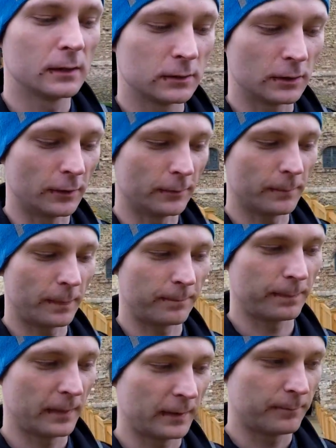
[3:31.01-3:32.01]
So
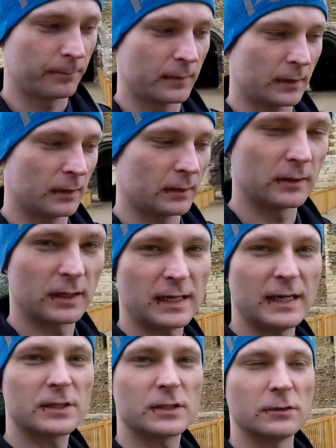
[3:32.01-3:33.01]
the
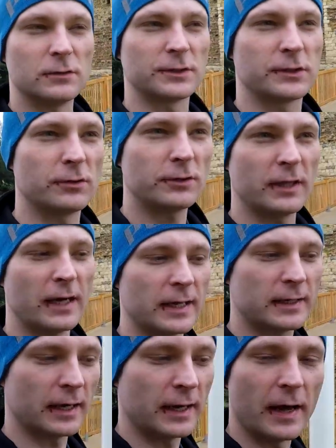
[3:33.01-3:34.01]
castle looks
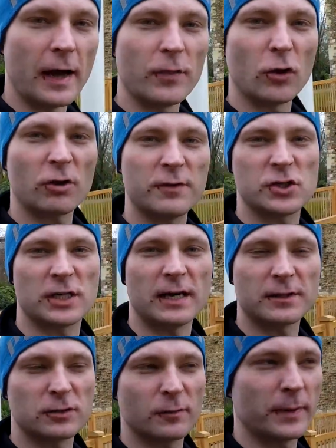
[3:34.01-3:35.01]
like a Norwich
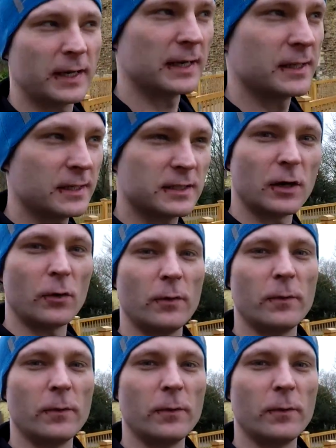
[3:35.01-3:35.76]
castle because it's a